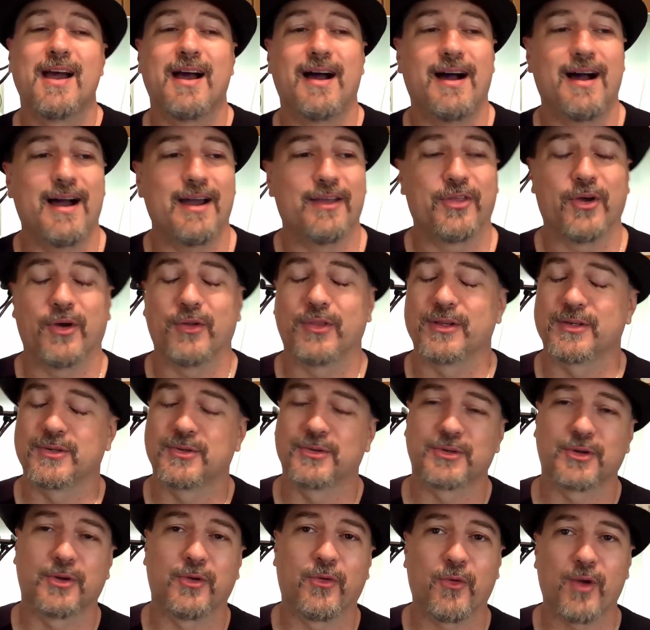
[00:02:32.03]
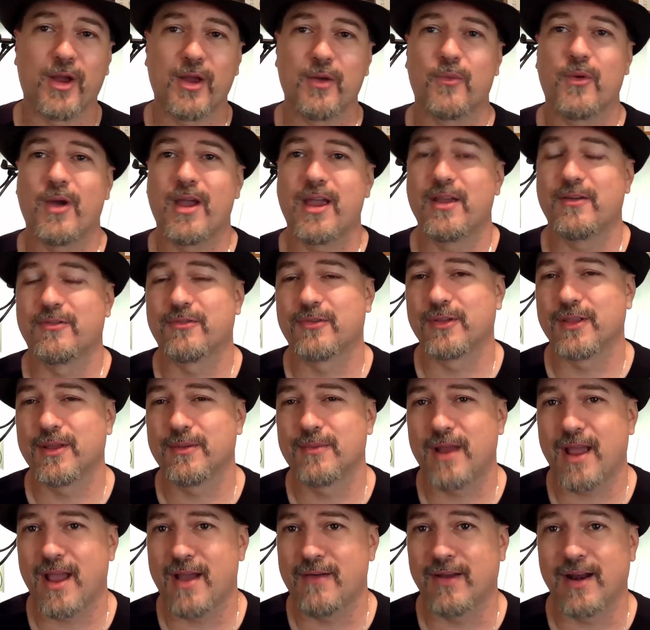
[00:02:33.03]
I thought this was a great way for
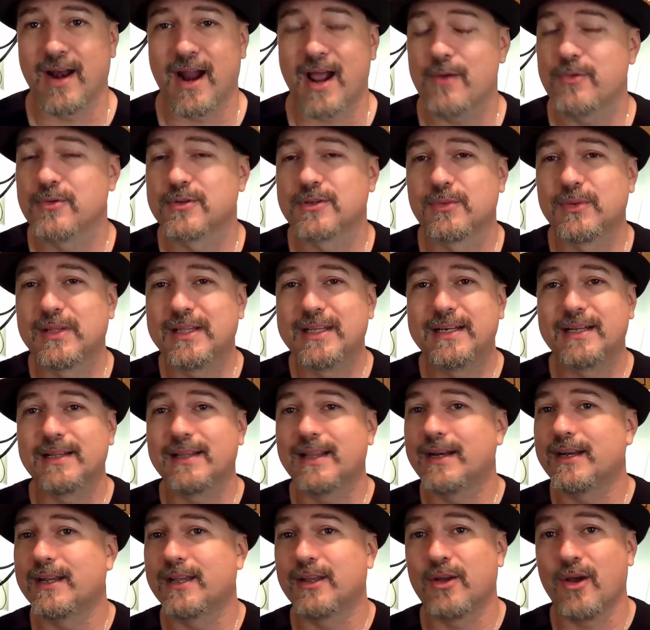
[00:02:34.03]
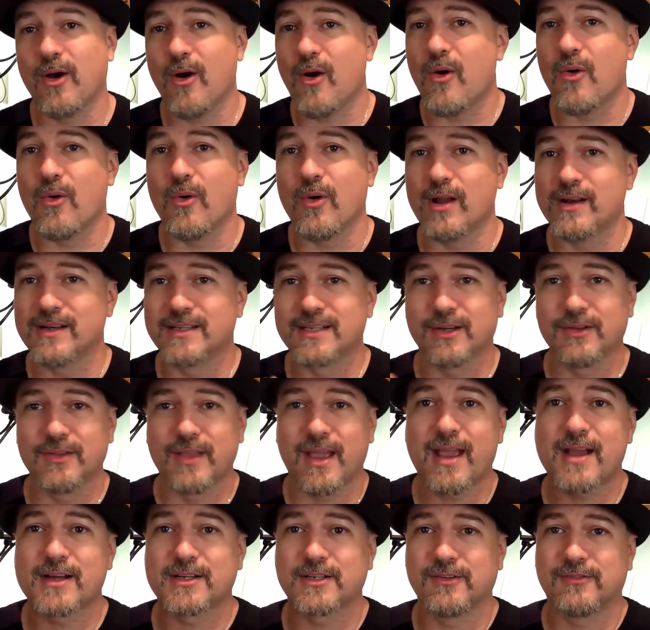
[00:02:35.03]
them to have it, and I was willing to let it go until
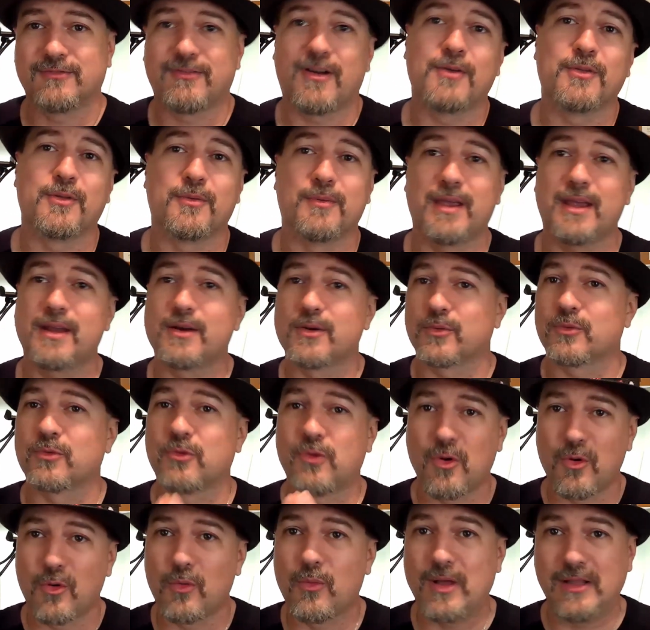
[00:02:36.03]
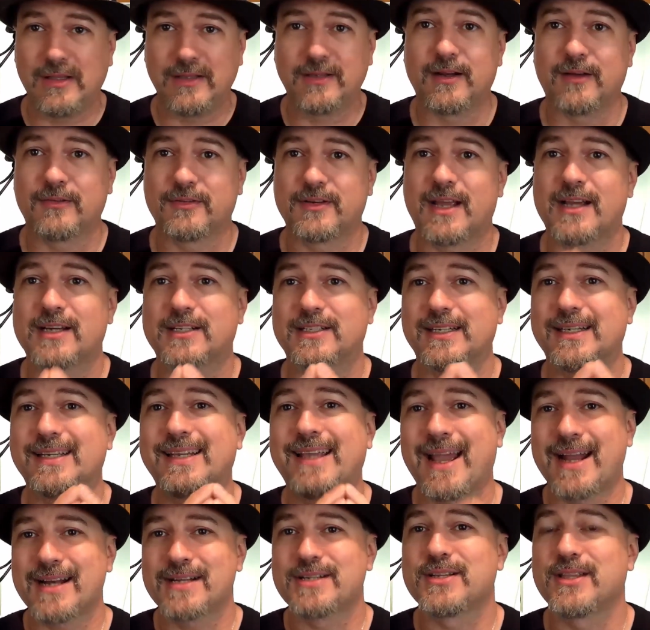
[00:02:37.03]
they actually found them. They had to roll well enough to actually
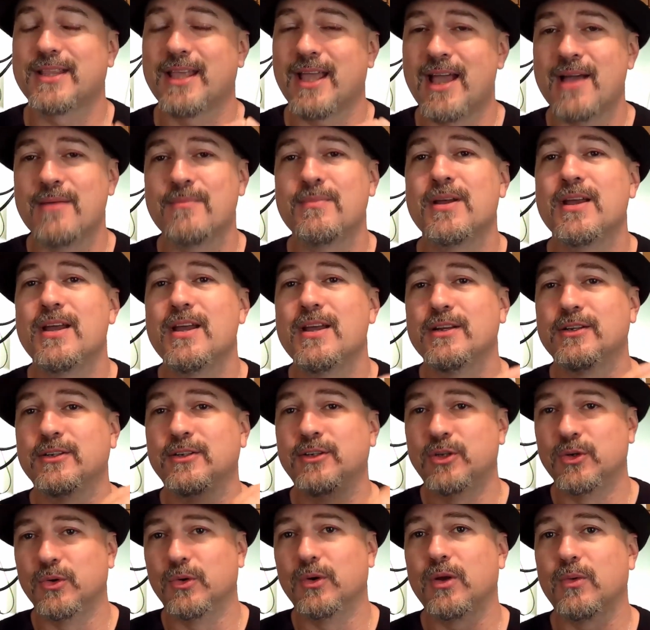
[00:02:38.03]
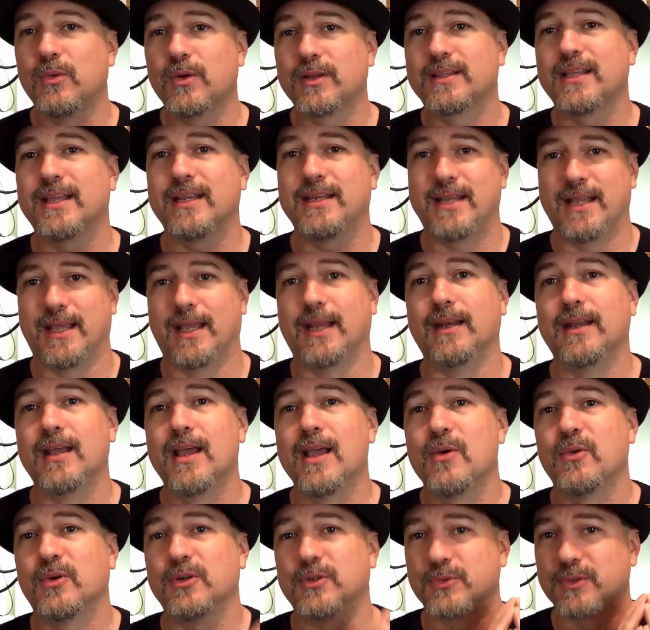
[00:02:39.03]
catch them doing what they did,
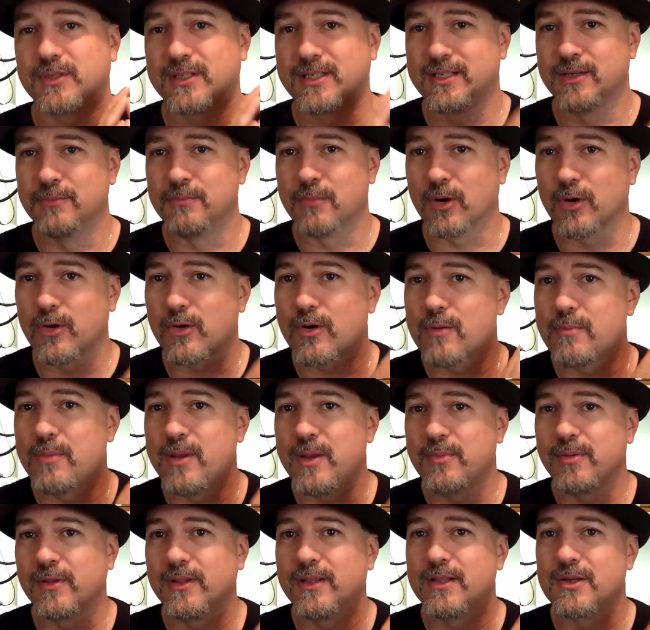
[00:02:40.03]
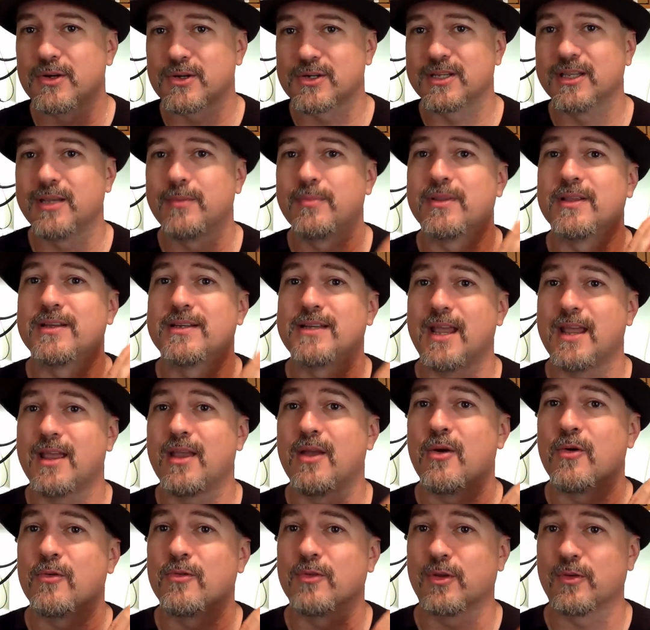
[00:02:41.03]
which was murdering people in their sleep and then
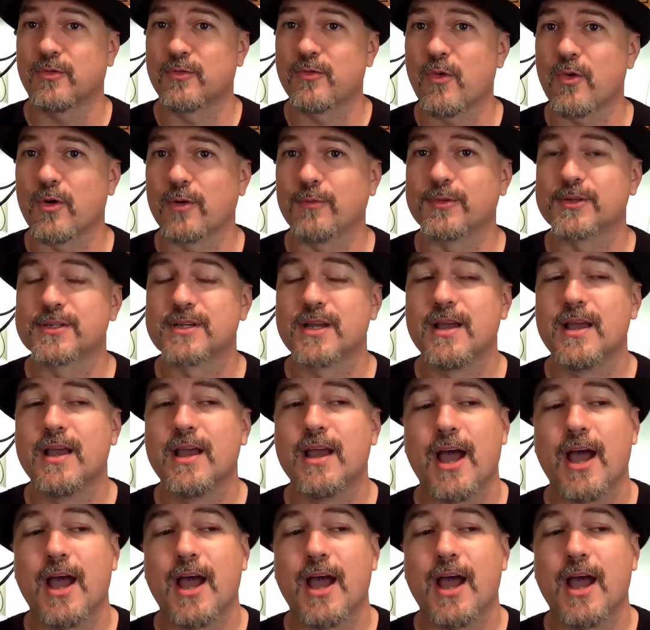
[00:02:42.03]
taking over their forms.